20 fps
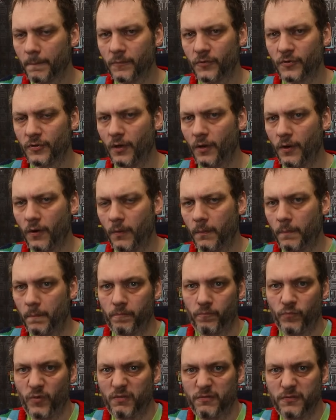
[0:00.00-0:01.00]
So,
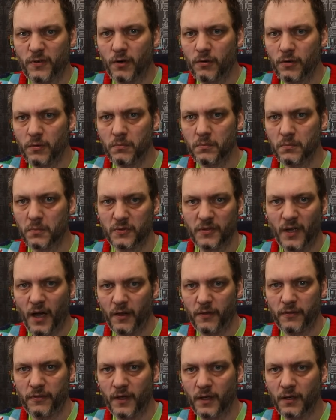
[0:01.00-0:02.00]
the forum? Is that
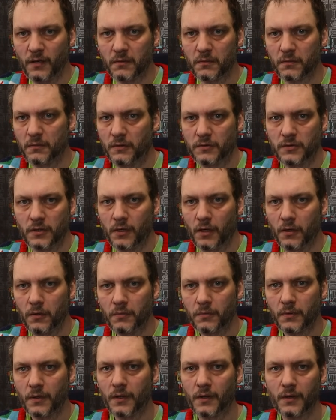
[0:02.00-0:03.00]
a thing? I don't
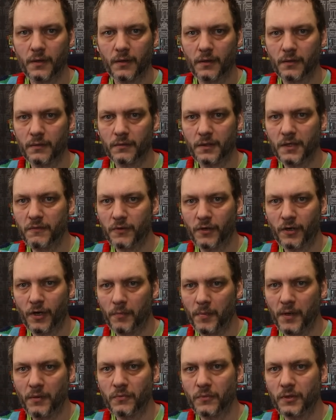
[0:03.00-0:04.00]
know. Leave a
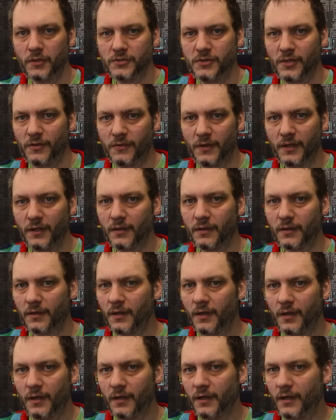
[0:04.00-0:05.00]
comment, what do you think?
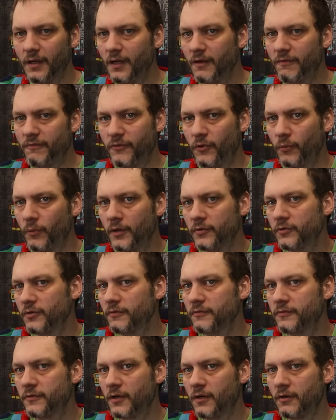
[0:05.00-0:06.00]
If there was a
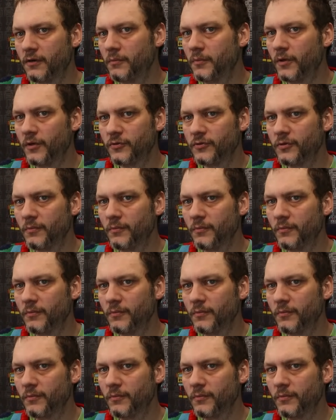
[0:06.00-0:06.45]
forum or